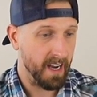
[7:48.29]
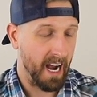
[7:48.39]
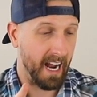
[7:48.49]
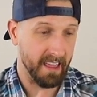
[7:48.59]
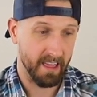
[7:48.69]

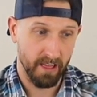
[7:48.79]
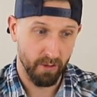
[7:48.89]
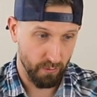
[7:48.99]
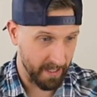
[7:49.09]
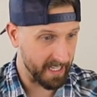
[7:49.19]
I
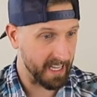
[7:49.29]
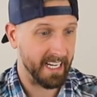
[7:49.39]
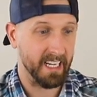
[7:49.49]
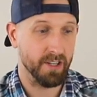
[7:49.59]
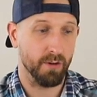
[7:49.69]
really
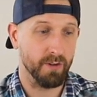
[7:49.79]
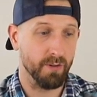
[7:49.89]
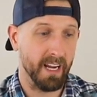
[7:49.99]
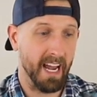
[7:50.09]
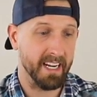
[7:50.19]
like
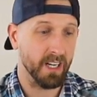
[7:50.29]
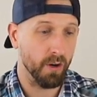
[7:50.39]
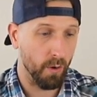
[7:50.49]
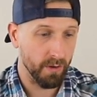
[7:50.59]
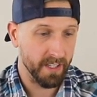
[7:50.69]
Antonio
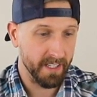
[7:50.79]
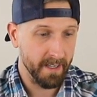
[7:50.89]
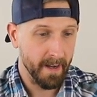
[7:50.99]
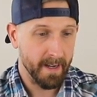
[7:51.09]
Gandy-Golden.